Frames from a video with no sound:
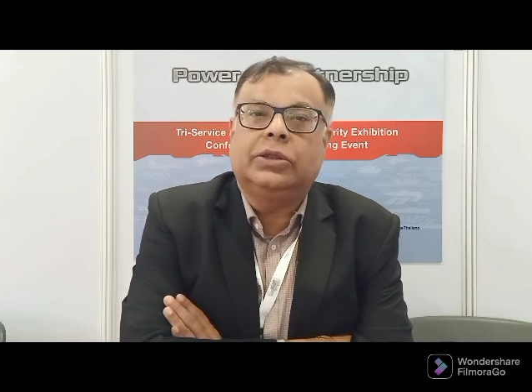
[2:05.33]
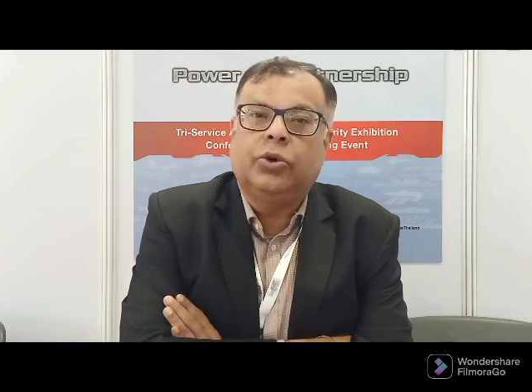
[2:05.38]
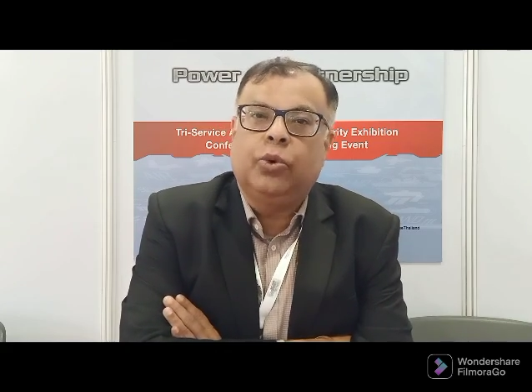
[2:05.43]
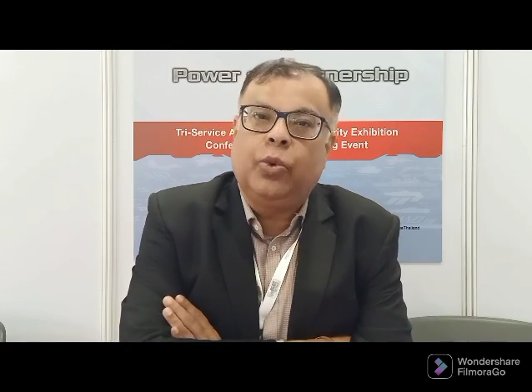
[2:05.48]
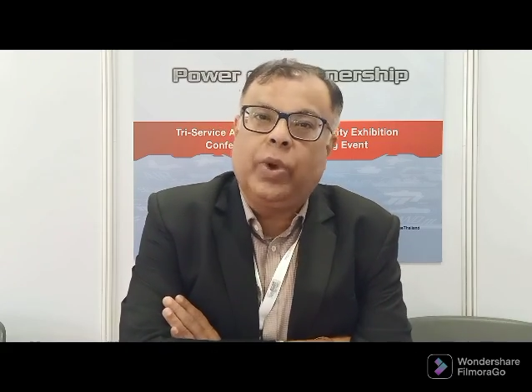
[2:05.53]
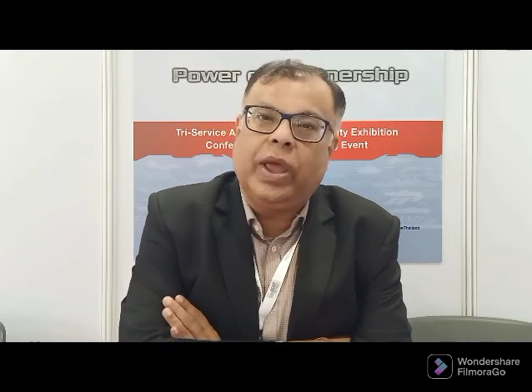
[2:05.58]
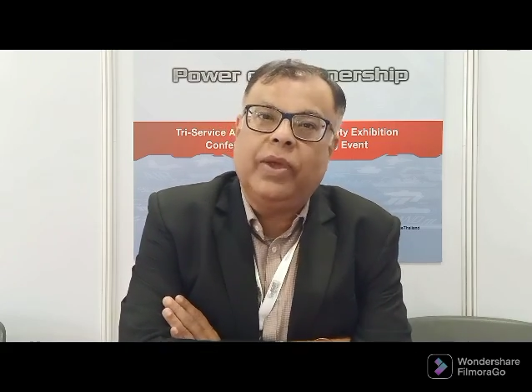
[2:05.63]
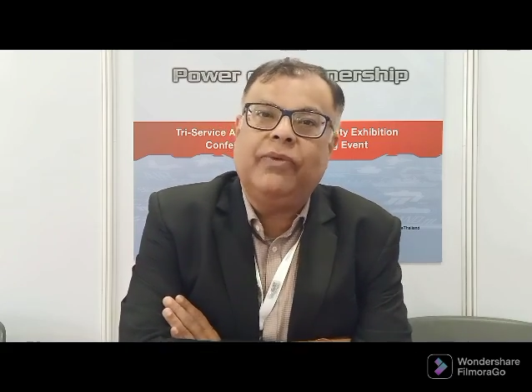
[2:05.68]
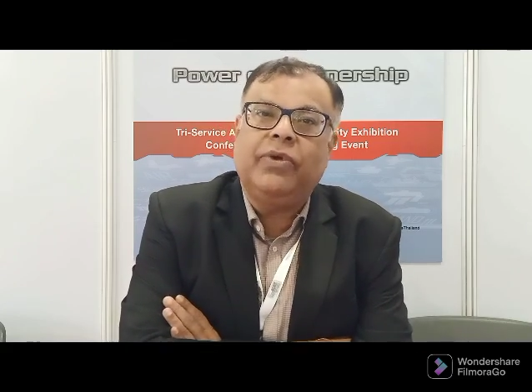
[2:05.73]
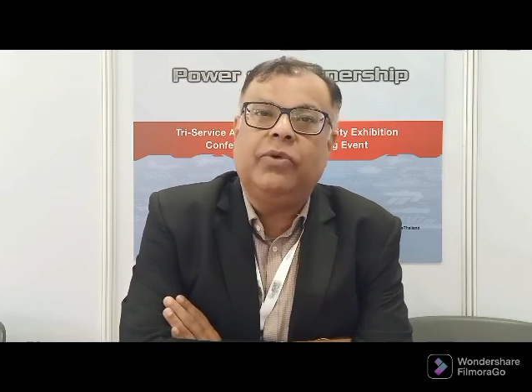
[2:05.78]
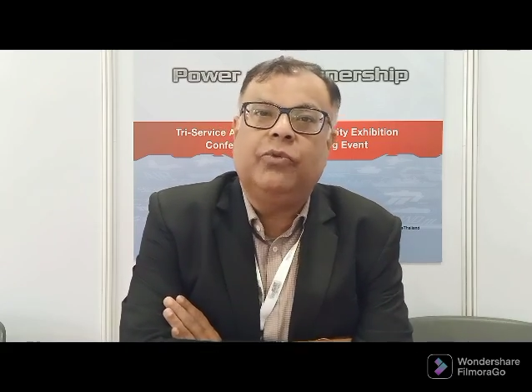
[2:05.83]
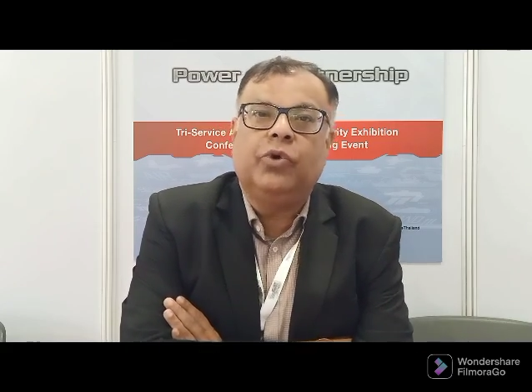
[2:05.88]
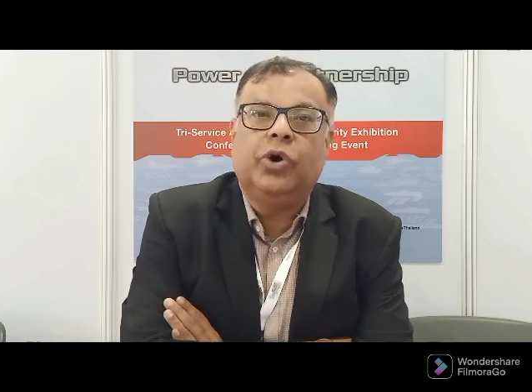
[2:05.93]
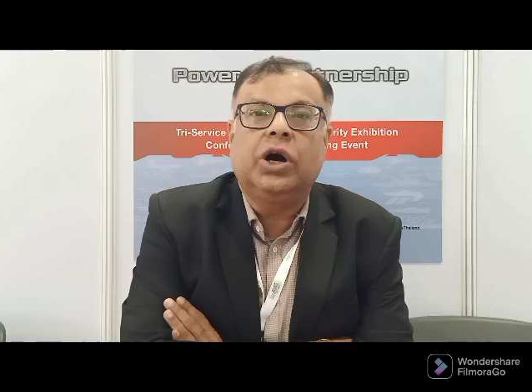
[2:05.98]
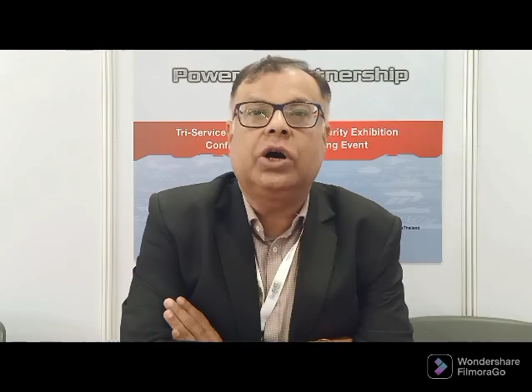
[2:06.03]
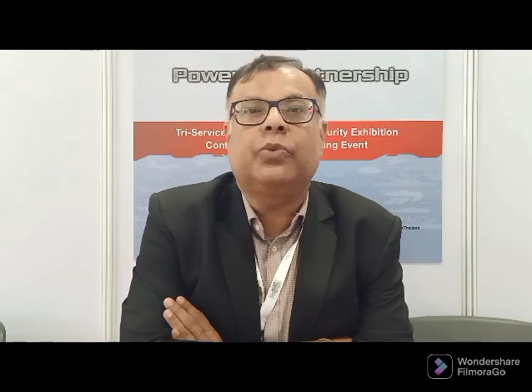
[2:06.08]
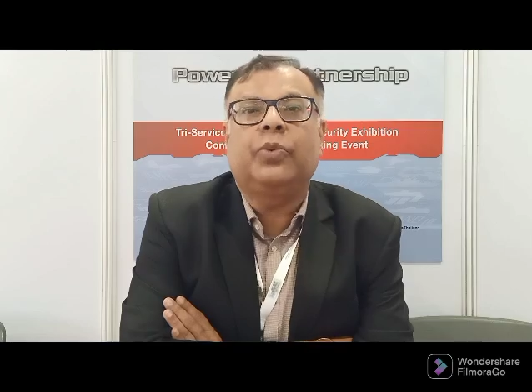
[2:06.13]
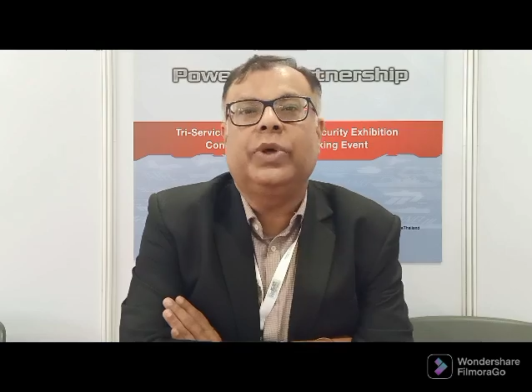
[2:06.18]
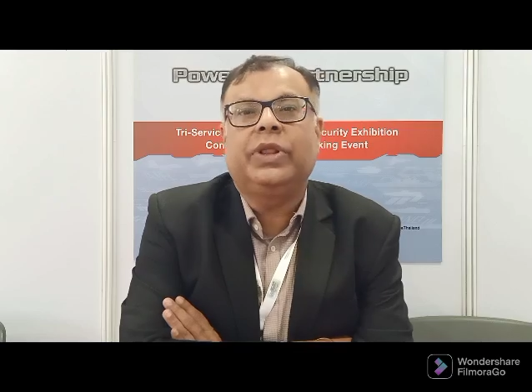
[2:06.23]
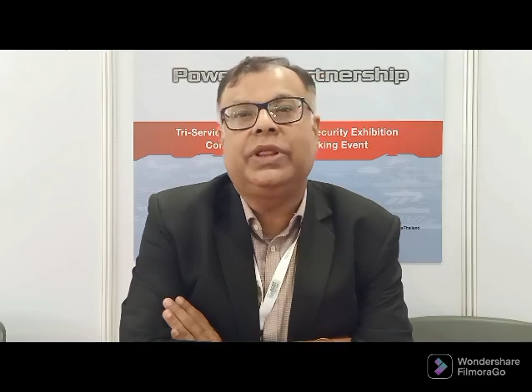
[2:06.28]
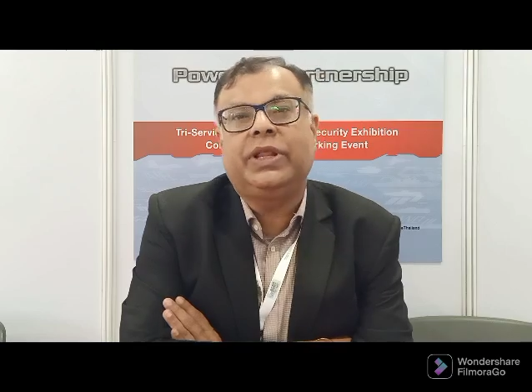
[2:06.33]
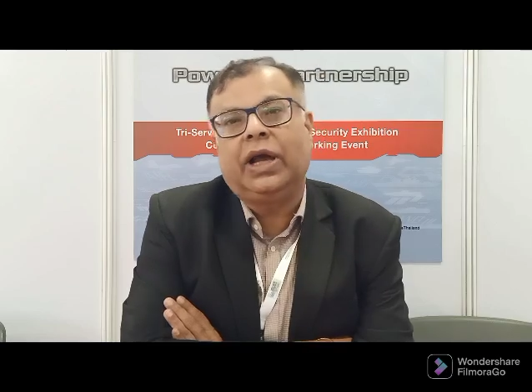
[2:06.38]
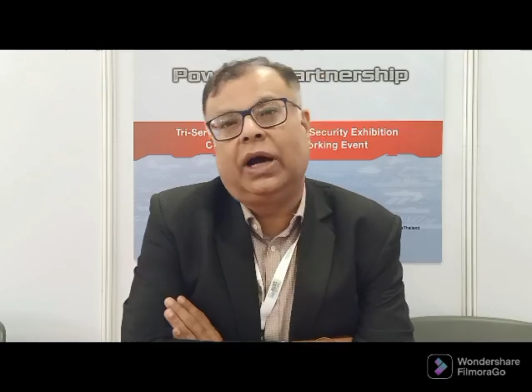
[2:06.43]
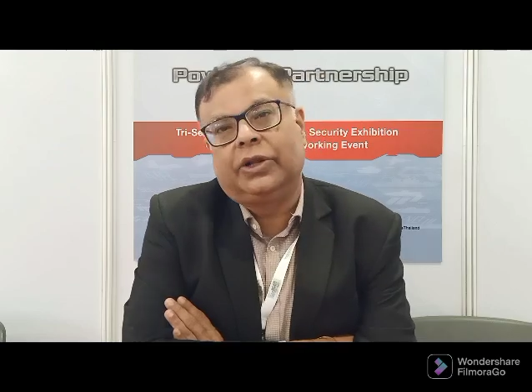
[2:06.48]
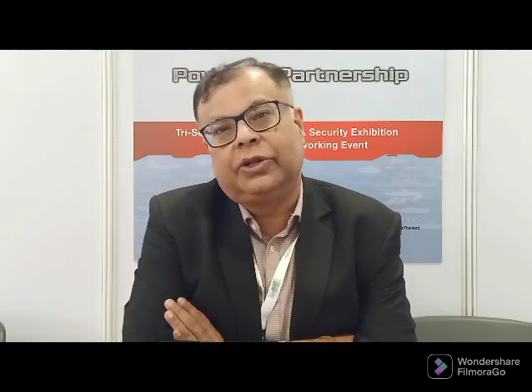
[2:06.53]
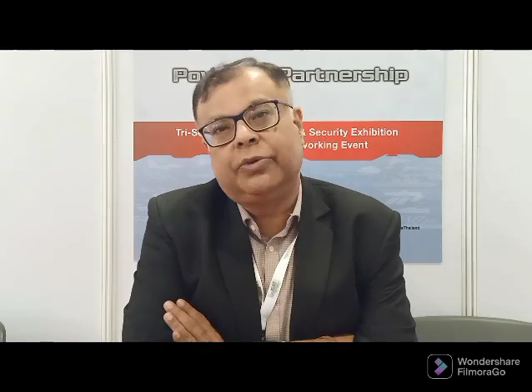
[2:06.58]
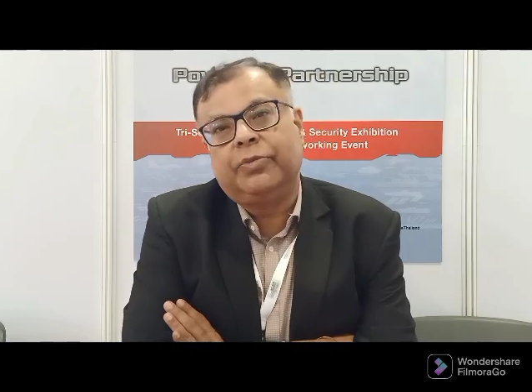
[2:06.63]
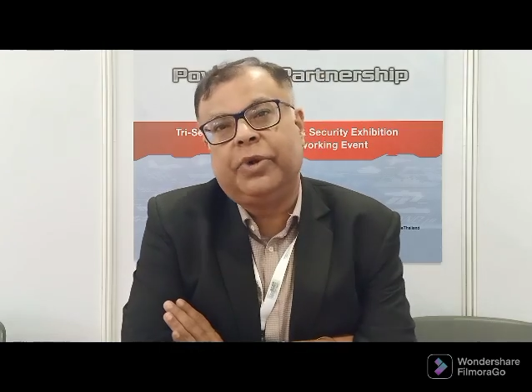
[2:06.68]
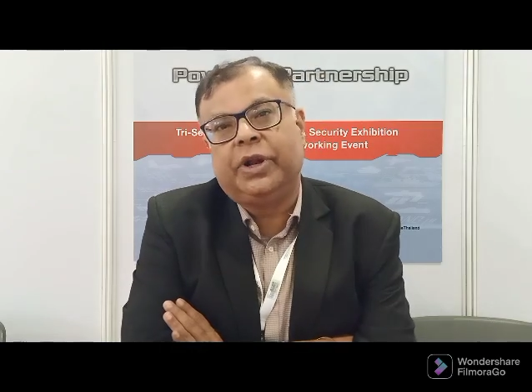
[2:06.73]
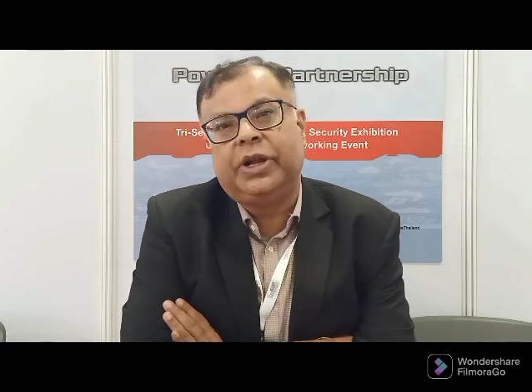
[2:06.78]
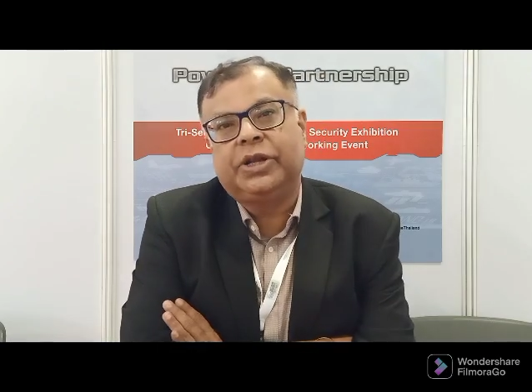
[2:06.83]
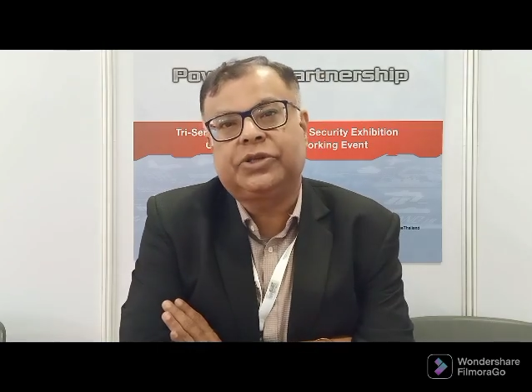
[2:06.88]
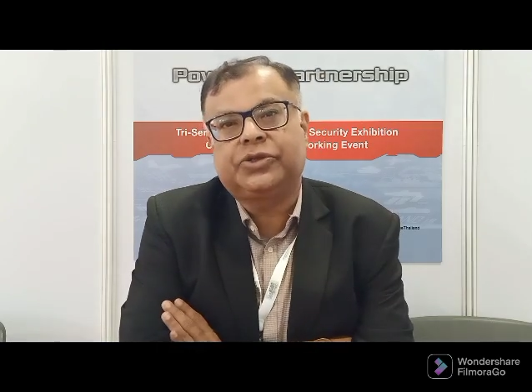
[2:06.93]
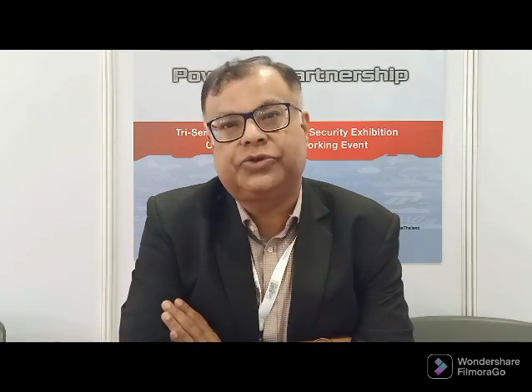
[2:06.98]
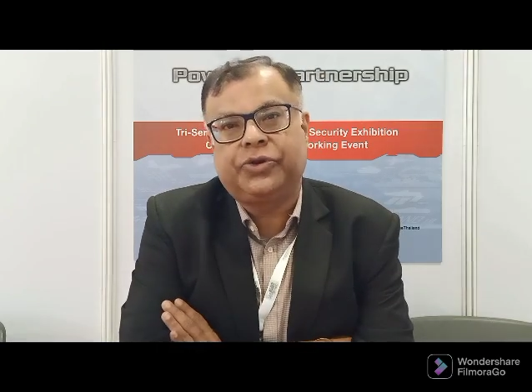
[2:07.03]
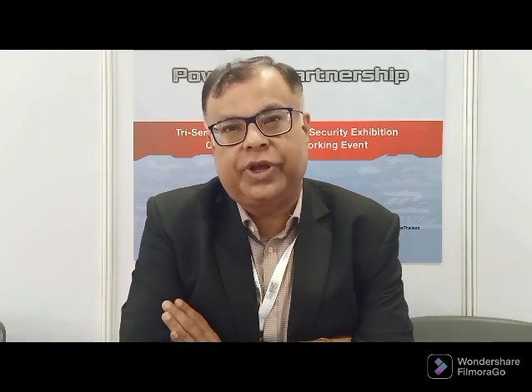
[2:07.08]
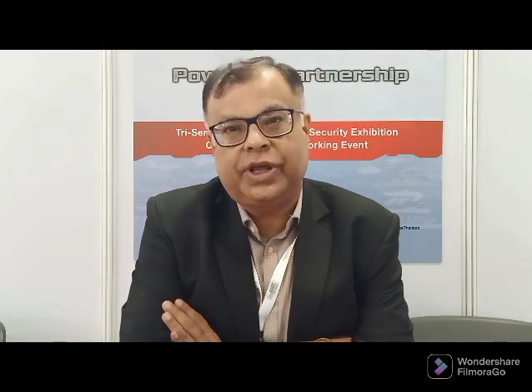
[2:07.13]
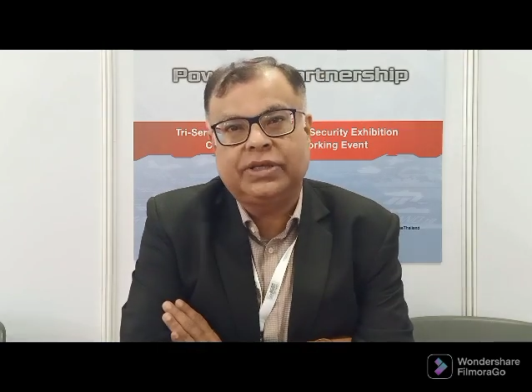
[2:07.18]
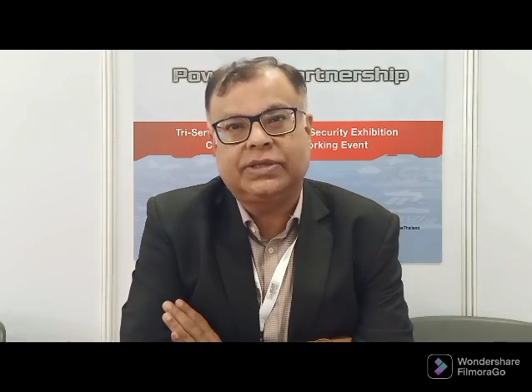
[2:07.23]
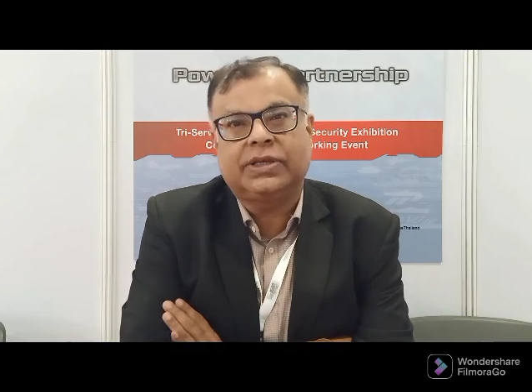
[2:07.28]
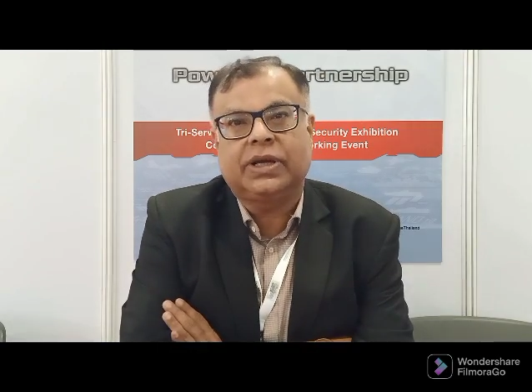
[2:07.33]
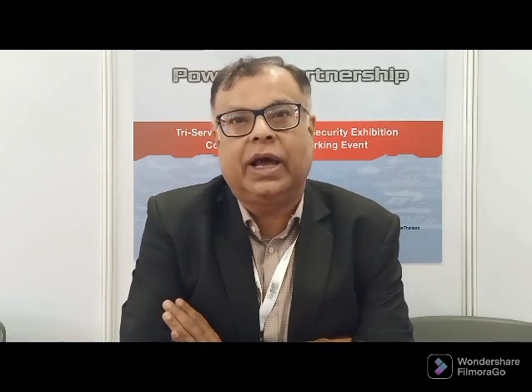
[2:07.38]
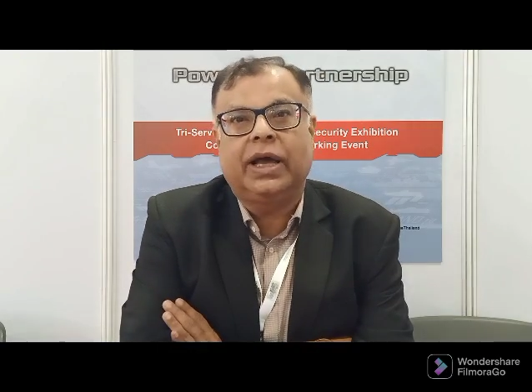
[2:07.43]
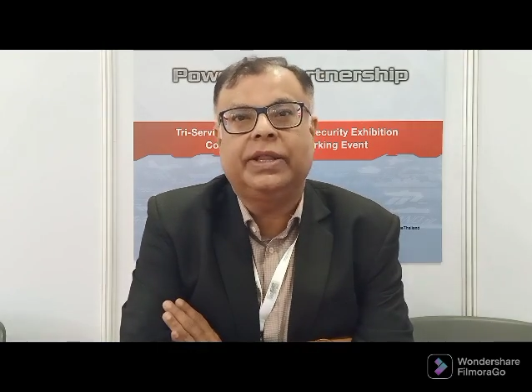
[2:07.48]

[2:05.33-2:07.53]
the way we work with the other ministries,